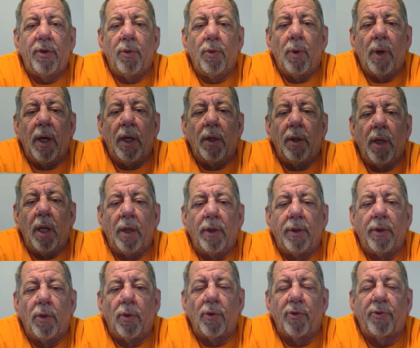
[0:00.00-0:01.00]
to a
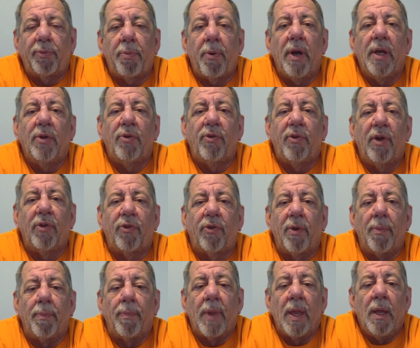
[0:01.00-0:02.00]
dual spring
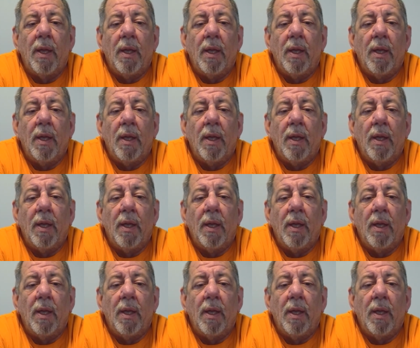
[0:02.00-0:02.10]
system.